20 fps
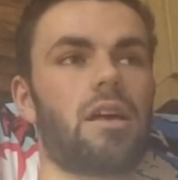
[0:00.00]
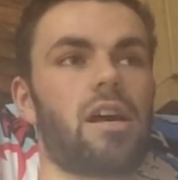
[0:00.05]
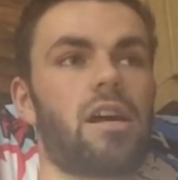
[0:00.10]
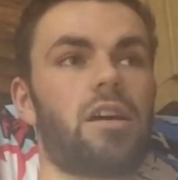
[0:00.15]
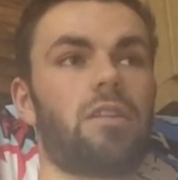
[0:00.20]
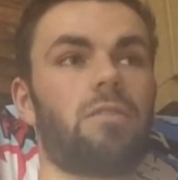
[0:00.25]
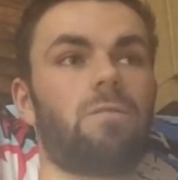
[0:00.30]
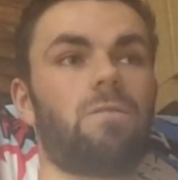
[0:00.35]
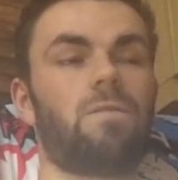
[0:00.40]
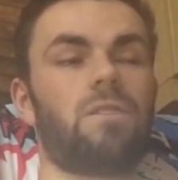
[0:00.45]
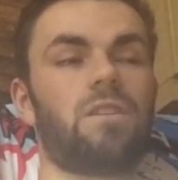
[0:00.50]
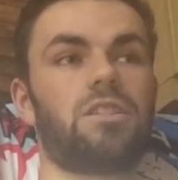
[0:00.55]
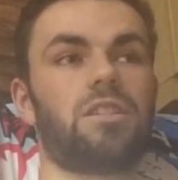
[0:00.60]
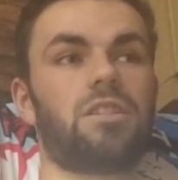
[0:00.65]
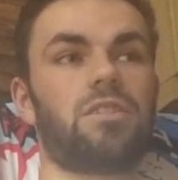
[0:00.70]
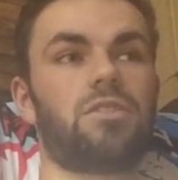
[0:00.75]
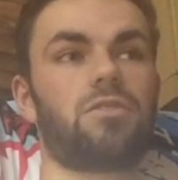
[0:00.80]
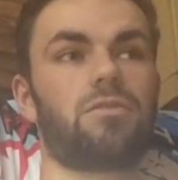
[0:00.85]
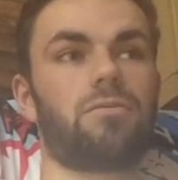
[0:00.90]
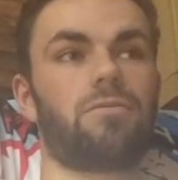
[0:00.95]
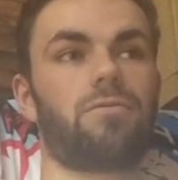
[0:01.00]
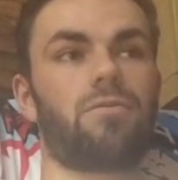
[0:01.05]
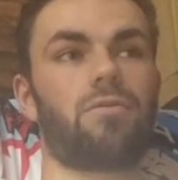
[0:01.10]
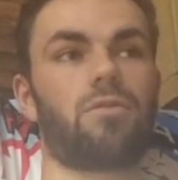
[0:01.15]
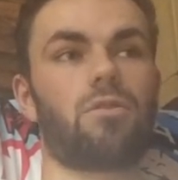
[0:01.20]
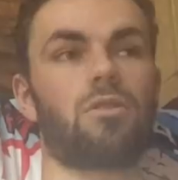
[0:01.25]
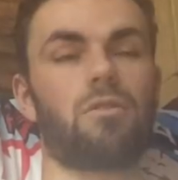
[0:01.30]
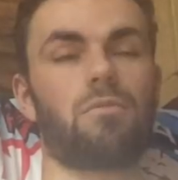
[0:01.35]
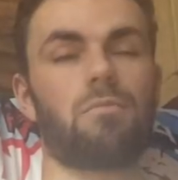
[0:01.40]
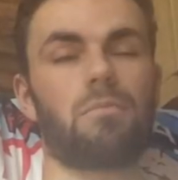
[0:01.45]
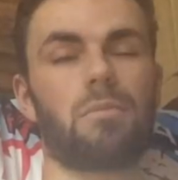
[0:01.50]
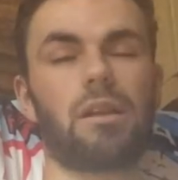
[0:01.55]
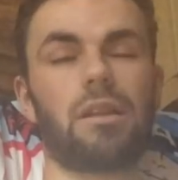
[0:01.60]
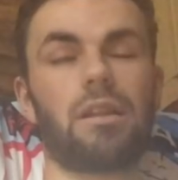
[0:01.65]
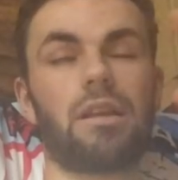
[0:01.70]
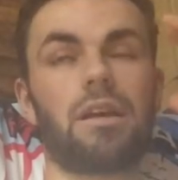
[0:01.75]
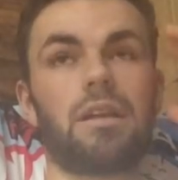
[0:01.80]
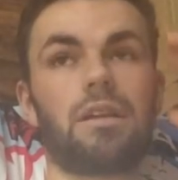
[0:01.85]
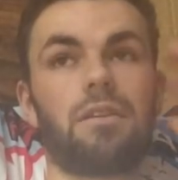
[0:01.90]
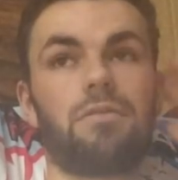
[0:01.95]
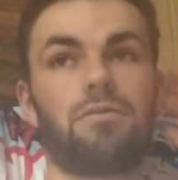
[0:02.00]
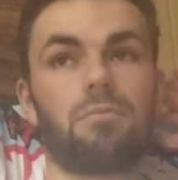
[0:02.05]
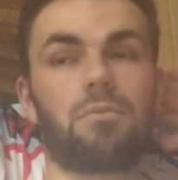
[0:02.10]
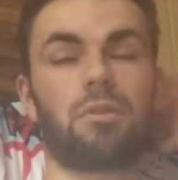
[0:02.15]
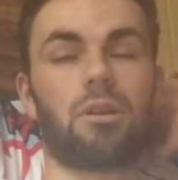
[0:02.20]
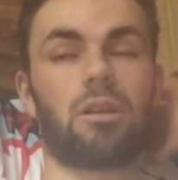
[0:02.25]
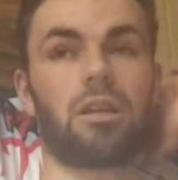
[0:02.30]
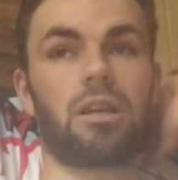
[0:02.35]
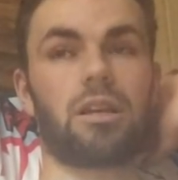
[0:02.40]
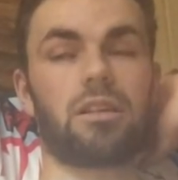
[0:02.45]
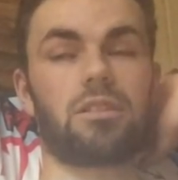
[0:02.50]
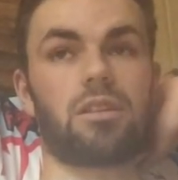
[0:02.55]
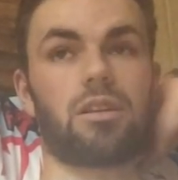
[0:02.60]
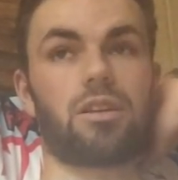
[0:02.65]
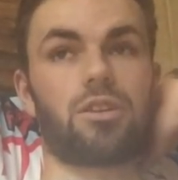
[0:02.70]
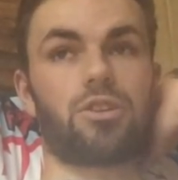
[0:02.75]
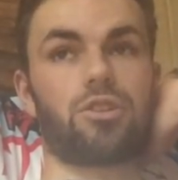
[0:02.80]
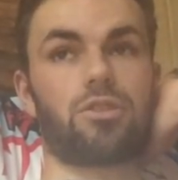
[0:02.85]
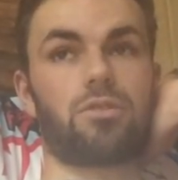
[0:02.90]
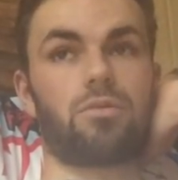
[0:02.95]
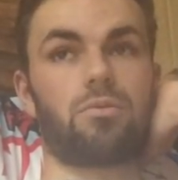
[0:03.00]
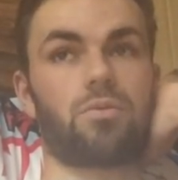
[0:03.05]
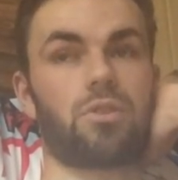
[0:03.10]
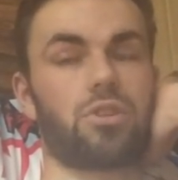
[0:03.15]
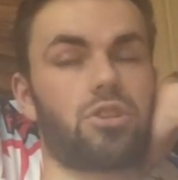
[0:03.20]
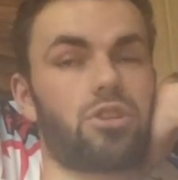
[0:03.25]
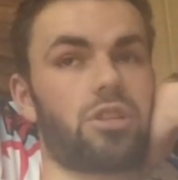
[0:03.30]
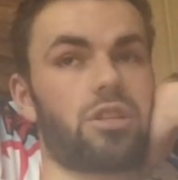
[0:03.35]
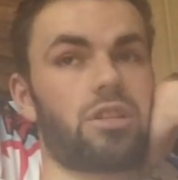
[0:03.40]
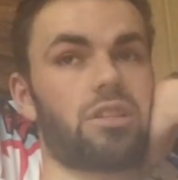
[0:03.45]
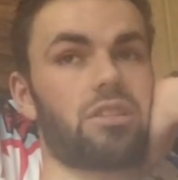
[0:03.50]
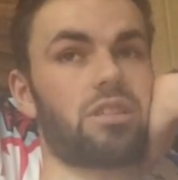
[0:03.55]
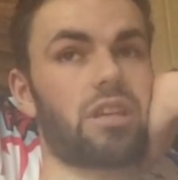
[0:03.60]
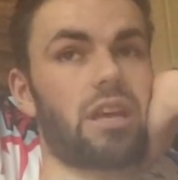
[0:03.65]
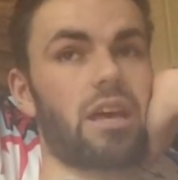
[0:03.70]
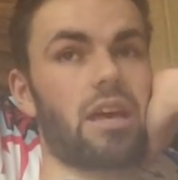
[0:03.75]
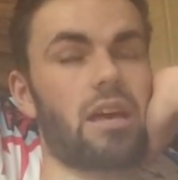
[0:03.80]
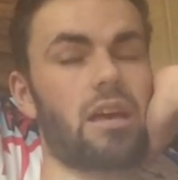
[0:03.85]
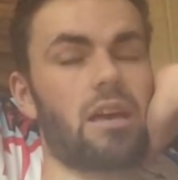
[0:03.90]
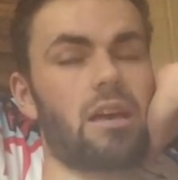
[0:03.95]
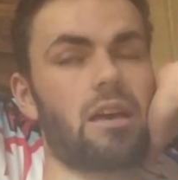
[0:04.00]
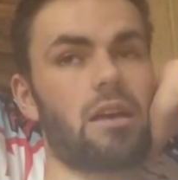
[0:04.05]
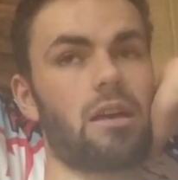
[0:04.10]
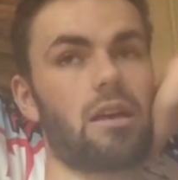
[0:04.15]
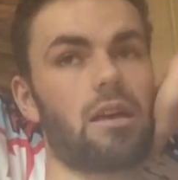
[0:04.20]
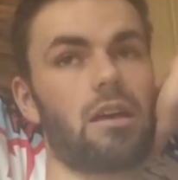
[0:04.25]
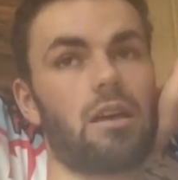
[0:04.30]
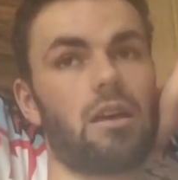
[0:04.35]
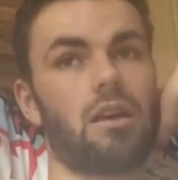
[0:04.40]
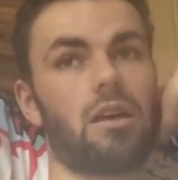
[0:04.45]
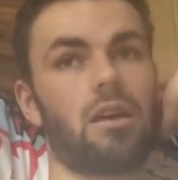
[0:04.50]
Had a visit from a lady from CLIC Sargent, which is a